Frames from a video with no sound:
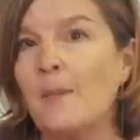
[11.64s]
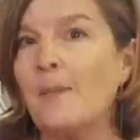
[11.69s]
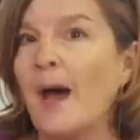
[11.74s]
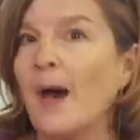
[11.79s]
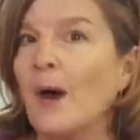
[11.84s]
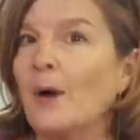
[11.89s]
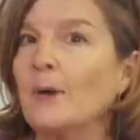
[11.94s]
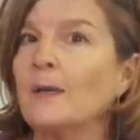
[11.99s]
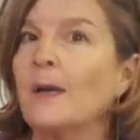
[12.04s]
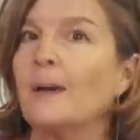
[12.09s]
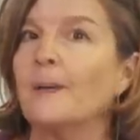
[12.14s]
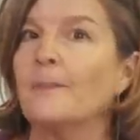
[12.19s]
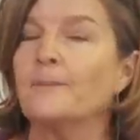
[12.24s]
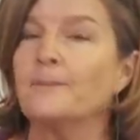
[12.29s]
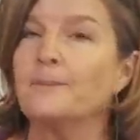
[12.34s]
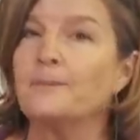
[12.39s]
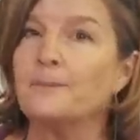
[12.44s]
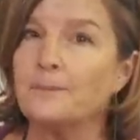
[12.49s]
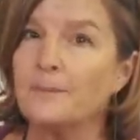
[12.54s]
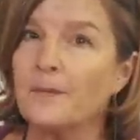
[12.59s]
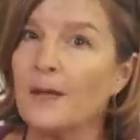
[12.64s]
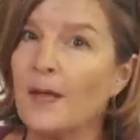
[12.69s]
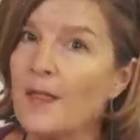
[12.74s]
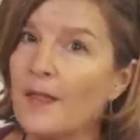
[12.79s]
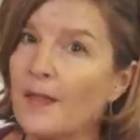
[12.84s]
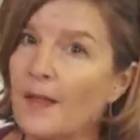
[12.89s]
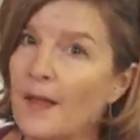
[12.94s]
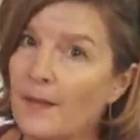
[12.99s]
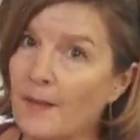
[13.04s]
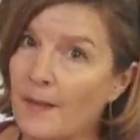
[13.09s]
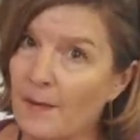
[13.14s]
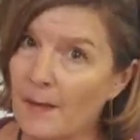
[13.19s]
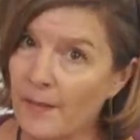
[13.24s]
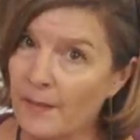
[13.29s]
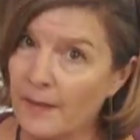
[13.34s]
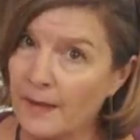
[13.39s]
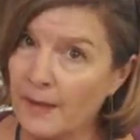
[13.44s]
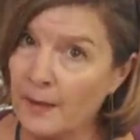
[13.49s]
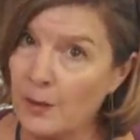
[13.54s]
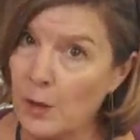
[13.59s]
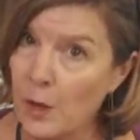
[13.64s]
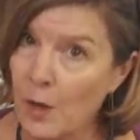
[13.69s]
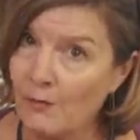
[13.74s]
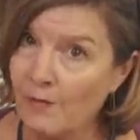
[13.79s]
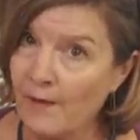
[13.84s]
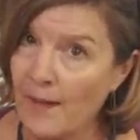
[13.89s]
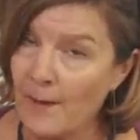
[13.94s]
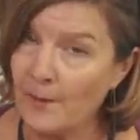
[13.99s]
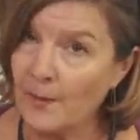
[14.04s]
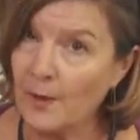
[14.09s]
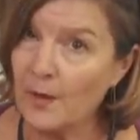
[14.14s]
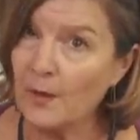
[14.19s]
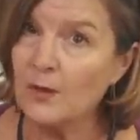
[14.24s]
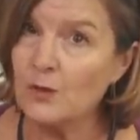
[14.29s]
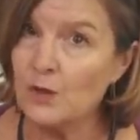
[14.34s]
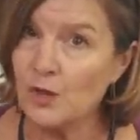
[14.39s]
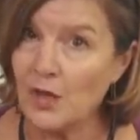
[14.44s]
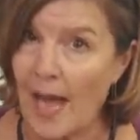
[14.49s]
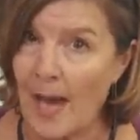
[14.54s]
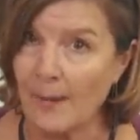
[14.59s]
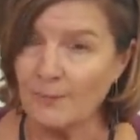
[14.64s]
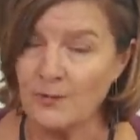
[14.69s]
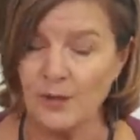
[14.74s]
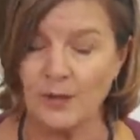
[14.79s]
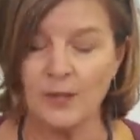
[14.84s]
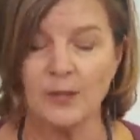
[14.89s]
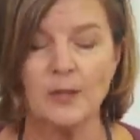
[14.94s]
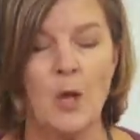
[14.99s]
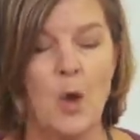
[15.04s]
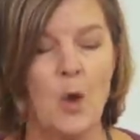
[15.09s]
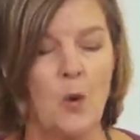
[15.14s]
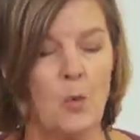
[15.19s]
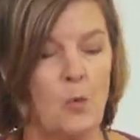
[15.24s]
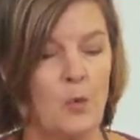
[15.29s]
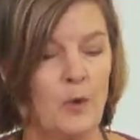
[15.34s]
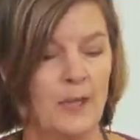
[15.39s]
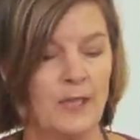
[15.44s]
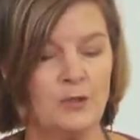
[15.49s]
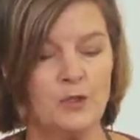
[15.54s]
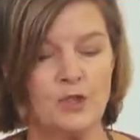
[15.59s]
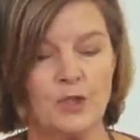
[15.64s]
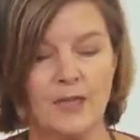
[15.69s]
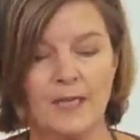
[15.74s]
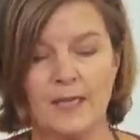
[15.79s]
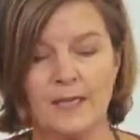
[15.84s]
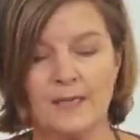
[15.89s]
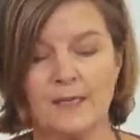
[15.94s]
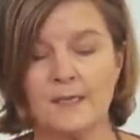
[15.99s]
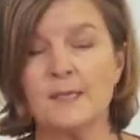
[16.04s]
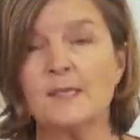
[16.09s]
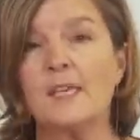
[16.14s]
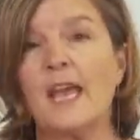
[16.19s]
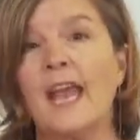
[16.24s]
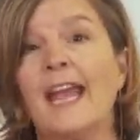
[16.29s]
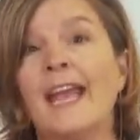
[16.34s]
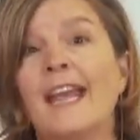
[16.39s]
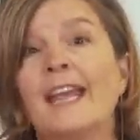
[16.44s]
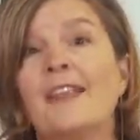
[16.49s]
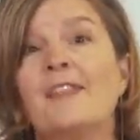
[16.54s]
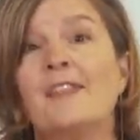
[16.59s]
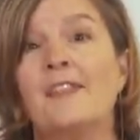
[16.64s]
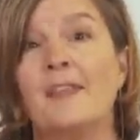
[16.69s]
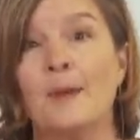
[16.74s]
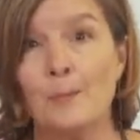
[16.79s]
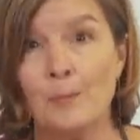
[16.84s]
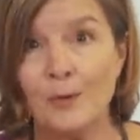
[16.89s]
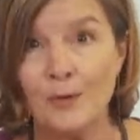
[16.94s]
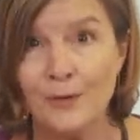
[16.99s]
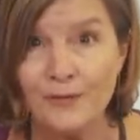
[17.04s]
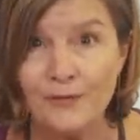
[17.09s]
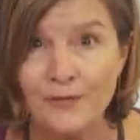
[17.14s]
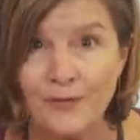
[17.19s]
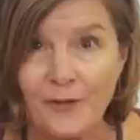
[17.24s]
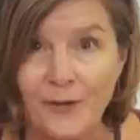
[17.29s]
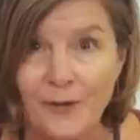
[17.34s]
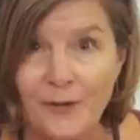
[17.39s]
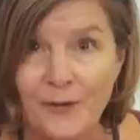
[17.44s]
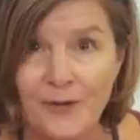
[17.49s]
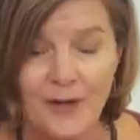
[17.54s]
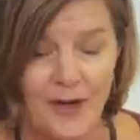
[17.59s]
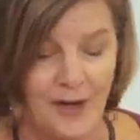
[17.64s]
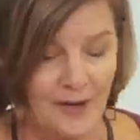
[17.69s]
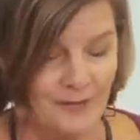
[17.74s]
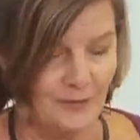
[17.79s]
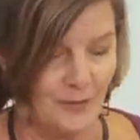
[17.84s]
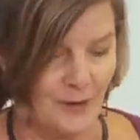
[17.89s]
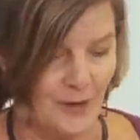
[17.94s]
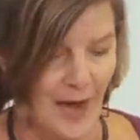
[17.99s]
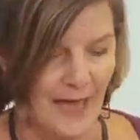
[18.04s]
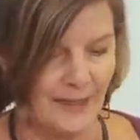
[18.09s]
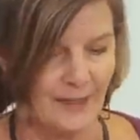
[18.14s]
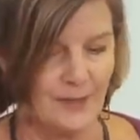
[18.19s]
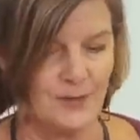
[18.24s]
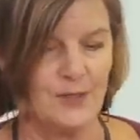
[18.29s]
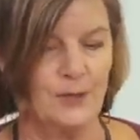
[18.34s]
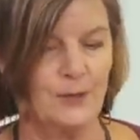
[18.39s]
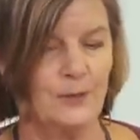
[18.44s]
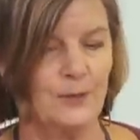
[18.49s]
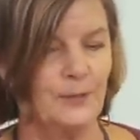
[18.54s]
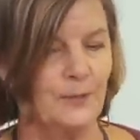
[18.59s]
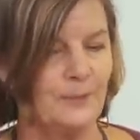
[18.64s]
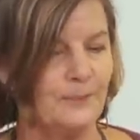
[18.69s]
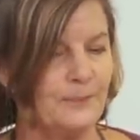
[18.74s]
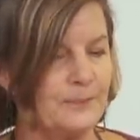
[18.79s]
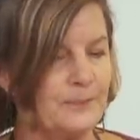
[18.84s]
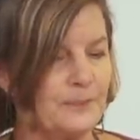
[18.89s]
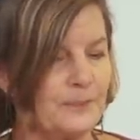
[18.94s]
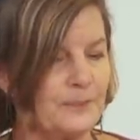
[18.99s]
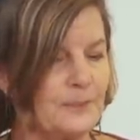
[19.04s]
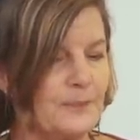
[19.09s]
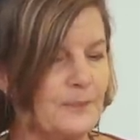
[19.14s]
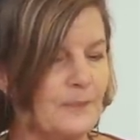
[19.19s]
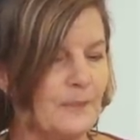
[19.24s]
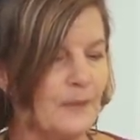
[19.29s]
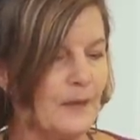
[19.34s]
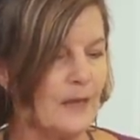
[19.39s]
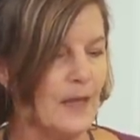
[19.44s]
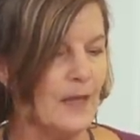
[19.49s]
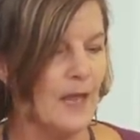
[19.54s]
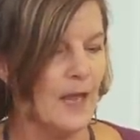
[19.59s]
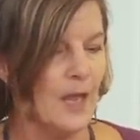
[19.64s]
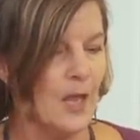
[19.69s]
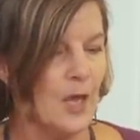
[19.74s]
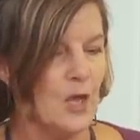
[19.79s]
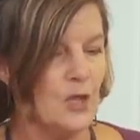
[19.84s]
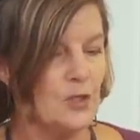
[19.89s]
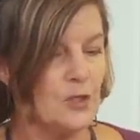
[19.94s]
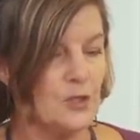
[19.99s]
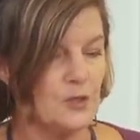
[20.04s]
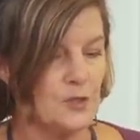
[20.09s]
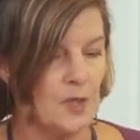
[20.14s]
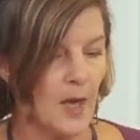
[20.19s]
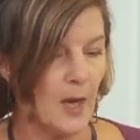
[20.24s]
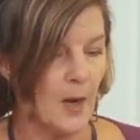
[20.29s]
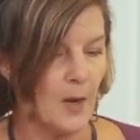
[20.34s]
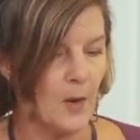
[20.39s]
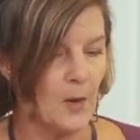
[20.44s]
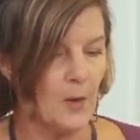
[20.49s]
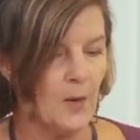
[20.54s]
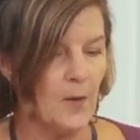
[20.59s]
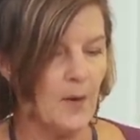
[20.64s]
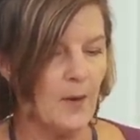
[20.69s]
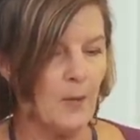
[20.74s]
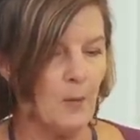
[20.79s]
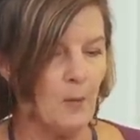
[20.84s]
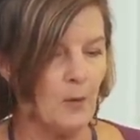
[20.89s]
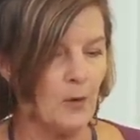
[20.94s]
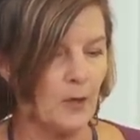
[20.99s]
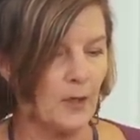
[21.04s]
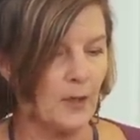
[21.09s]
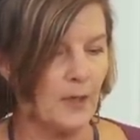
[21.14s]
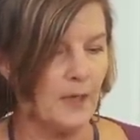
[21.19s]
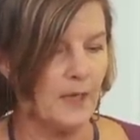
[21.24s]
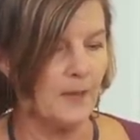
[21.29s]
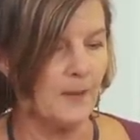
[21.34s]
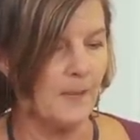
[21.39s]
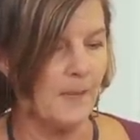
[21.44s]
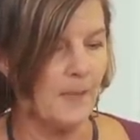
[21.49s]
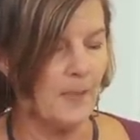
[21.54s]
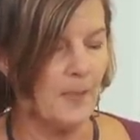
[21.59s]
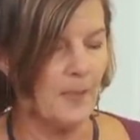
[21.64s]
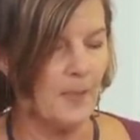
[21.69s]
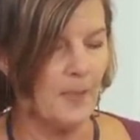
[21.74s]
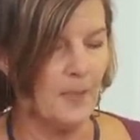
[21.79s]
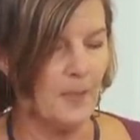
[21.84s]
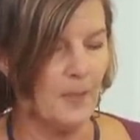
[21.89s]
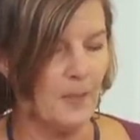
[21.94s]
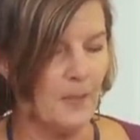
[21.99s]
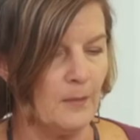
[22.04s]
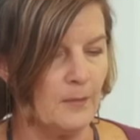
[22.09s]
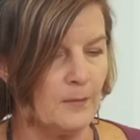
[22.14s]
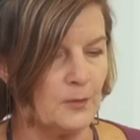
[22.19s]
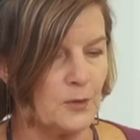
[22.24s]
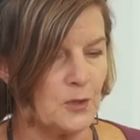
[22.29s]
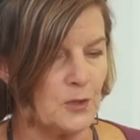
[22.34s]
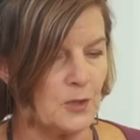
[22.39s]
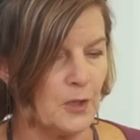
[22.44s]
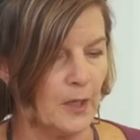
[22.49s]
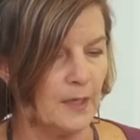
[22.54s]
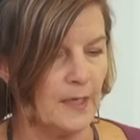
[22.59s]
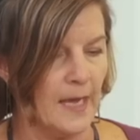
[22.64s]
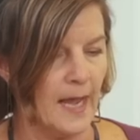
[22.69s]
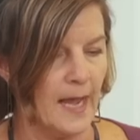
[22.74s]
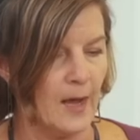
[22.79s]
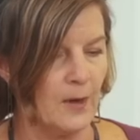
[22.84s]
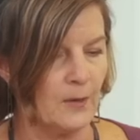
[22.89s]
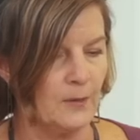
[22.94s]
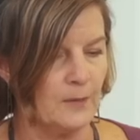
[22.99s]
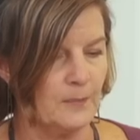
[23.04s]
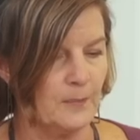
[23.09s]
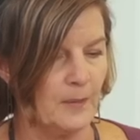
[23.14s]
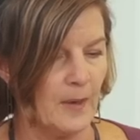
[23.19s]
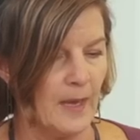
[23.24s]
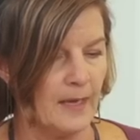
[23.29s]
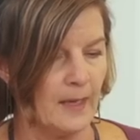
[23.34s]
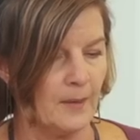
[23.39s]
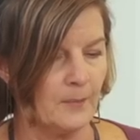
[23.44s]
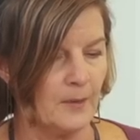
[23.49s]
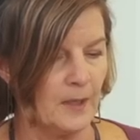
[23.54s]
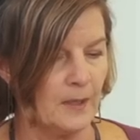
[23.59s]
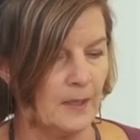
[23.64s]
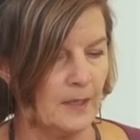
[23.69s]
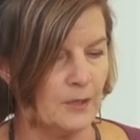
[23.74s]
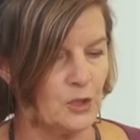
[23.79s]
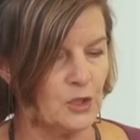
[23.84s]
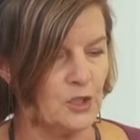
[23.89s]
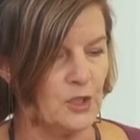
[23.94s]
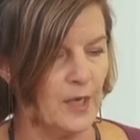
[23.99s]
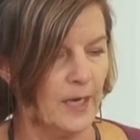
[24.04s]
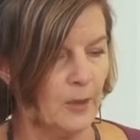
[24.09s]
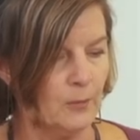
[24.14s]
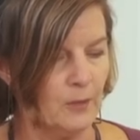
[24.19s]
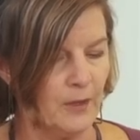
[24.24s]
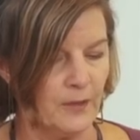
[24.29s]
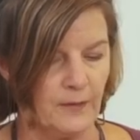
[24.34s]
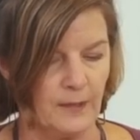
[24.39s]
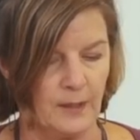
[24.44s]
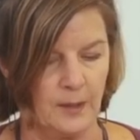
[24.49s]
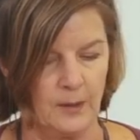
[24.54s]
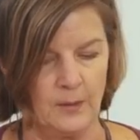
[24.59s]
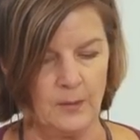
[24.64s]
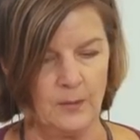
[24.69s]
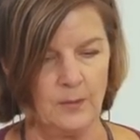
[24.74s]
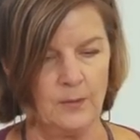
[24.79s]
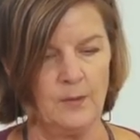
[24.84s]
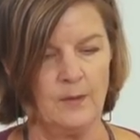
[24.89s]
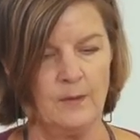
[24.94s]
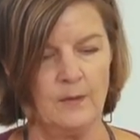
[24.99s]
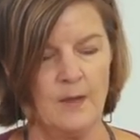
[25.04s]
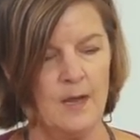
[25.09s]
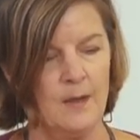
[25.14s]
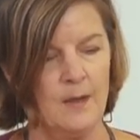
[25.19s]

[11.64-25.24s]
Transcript: about the November chapter, which is a thimbleful of gratitude. So we're going to start out by I'm going to share with you,